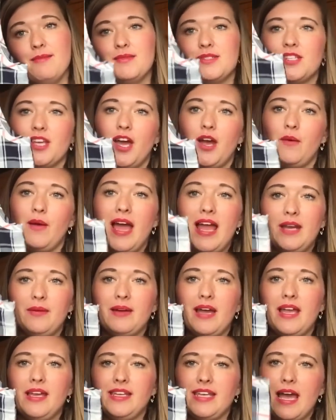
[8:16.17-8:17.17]
So
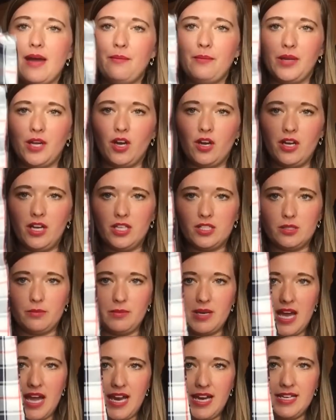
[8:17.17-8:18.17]
anyway, yep, we got her
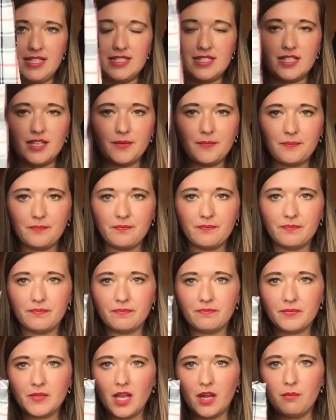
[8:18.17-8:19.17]
some nice,
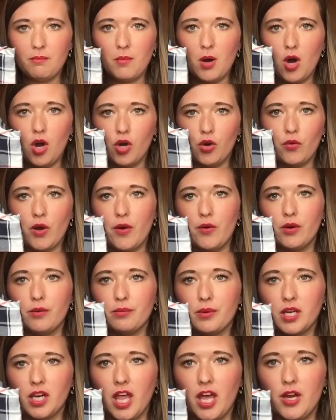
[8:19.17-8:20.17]
more
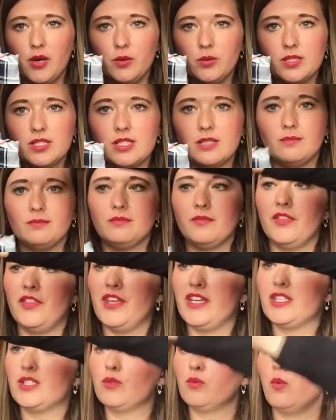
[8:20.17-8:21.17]
grown-up clothes.
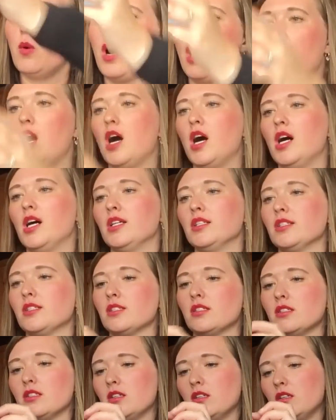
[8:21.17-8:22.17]
This
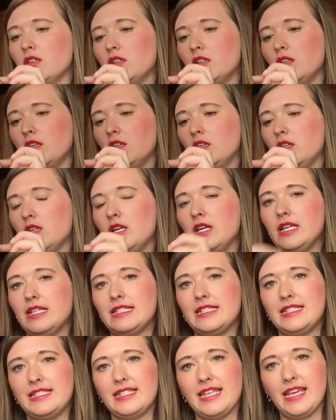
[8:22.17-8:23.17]
was
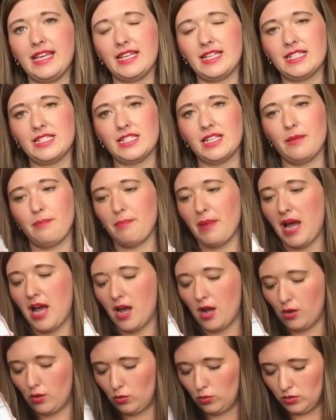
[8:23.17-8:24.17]
£6,
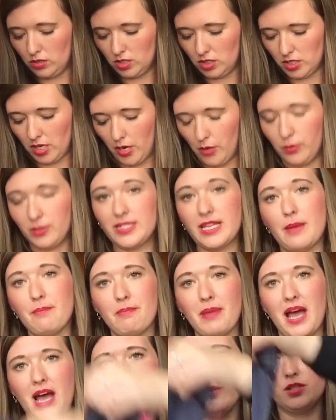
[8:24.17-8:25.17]
so
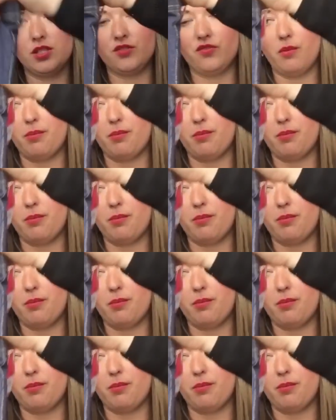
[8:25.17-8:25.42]
£10